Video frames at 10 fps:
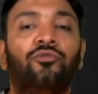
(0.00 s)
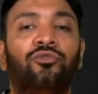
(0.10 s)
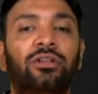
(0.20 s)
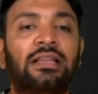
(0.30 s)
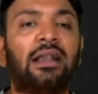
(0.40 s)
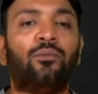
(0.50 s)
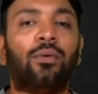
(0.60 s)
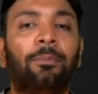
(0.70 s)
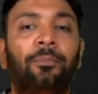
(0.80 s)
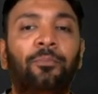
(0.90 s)
With that,
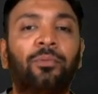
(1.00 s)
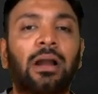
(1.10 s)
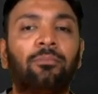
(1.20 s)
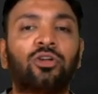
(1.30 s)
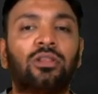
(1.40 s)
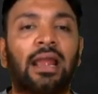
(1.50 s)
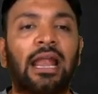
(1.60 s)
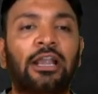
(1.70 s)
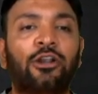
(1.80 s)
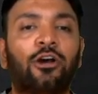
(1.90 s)
we come to the
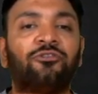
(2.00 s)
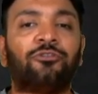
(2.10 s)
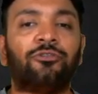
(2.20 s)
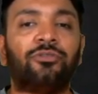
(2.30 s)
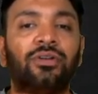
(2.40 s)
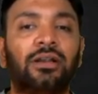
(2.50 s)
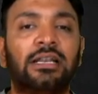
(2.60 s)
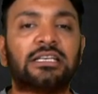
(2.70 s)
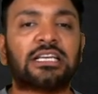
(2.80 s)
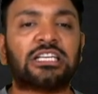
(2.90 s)
end of
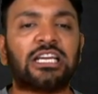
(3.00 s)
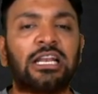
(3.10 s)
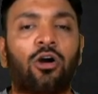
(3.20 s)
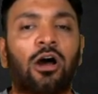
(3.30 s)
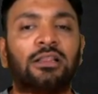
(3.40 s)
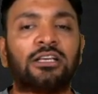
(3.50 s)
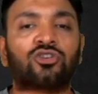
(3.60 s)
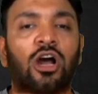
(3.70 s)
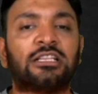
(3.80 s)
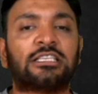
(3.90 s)
discussion on this
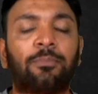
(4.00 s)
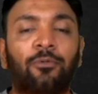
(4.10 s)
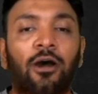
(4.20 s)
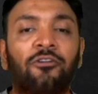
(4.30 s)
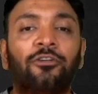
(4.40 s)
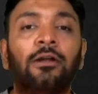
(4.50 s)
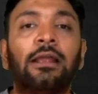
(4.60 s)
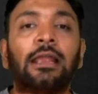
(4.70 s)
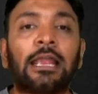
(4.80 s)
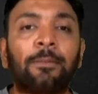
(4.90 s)
concept of
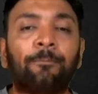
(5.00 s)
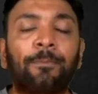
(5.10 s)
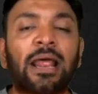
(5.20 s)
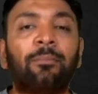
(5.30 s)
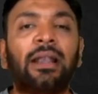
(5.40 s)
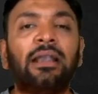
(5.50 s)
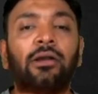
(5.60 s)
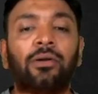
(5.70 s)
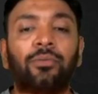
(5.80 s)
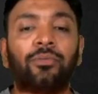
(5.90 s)

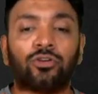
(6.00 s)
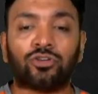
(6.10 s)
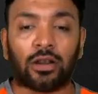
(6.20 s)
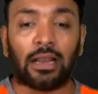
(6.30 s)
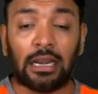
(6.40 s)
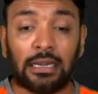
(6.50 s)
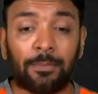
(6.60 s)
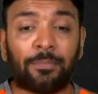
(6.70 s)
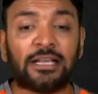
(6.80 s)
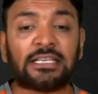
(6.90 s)

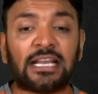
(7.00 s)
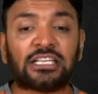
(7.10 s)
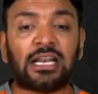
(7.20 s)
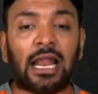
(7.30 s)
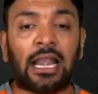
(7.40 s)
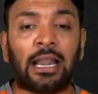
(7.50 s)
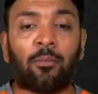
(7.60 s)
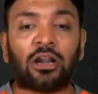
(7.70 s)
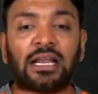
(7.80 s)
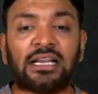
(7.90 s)
depreciation and
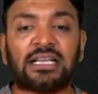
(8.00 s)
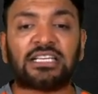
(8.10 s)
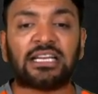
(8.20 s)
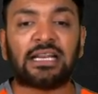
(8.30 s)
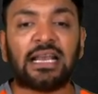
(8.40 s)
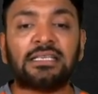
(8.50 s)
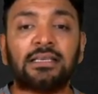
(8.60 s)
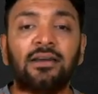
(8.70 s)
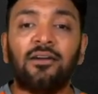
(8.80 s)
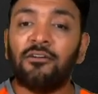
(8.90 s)
amortization,
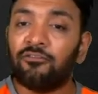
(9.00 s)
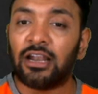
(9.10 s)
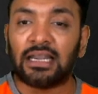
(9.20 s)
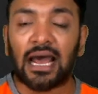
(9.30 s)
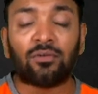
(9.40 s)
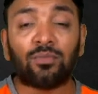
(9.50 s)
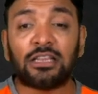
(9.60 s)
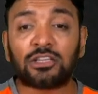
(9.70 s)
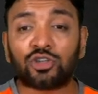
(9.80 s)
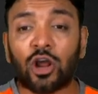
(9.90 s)
guys. We are done with
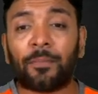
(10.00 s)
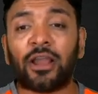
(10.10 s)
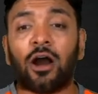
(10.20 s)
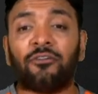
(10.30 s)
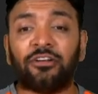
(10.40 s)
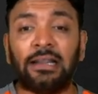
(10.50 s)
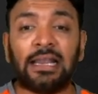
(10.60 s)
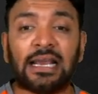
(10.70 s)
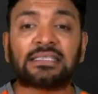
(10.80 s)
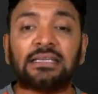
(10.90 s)
this topic of IND
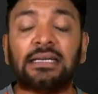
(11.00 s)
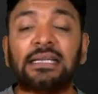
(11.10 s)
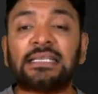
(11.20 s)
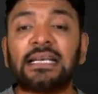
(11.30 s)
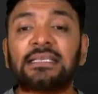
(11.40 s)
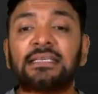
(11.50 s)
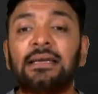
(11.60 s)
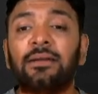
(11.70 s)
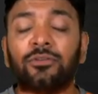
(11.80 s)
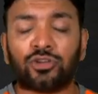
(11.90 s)
AS
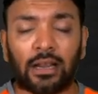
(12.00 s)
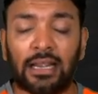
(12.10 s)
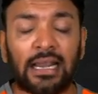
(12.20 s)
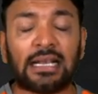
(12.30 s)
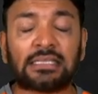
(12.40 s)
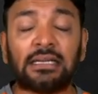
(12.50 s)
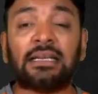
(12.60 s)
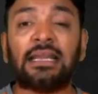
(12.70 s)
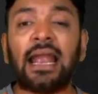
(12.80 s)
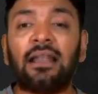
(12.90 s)

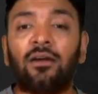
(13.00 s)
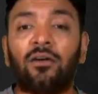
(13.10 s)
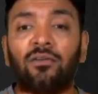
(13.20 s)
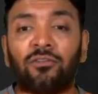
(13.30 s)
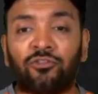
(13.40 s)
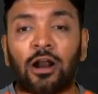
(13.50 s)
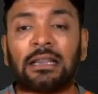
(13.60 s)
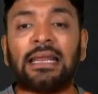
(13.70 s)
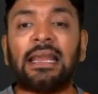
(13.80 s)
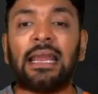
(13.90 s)
38,
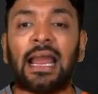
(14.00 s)
40